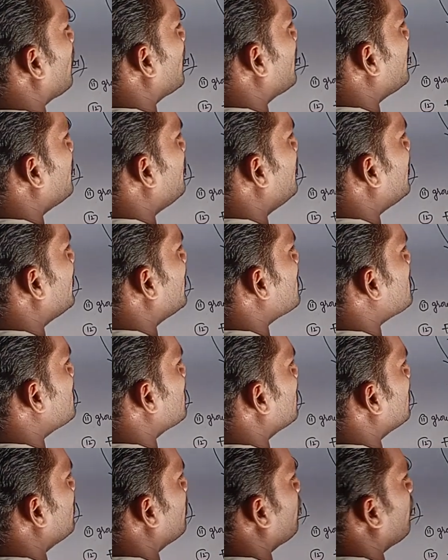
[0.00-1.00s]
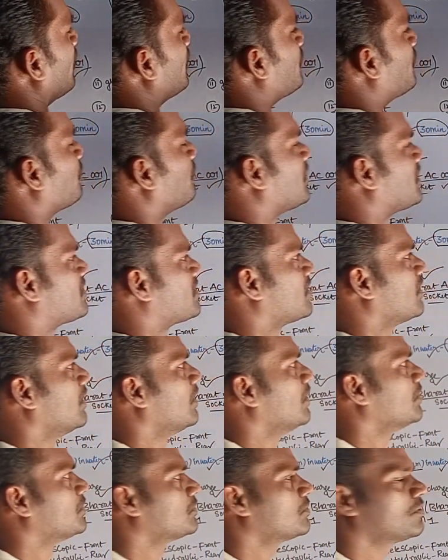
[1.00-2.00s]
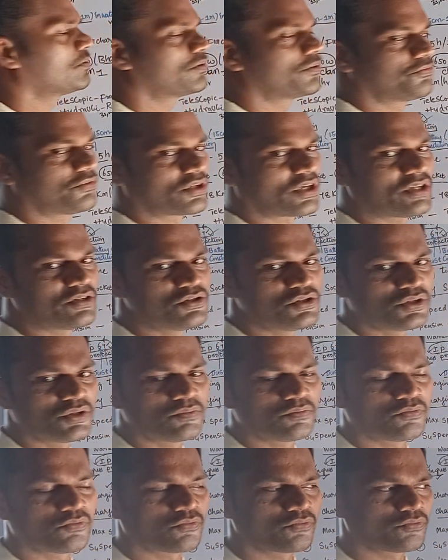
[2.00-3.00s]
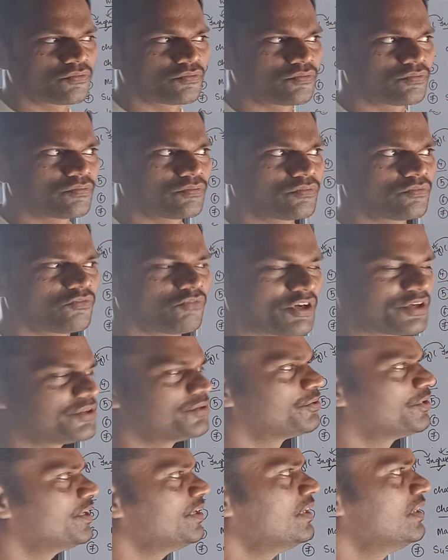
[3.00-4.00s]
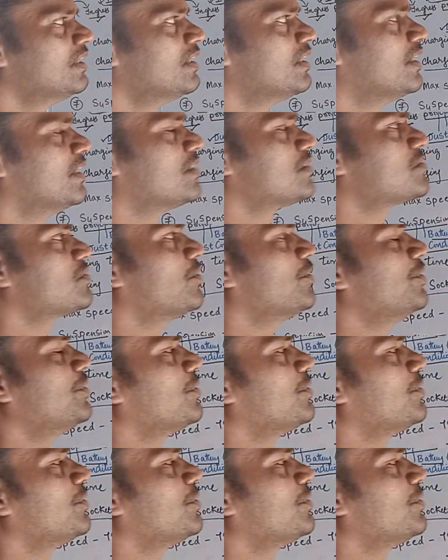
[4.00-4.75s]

per unit is 5 rupees. So if you consume 1 unit, it is going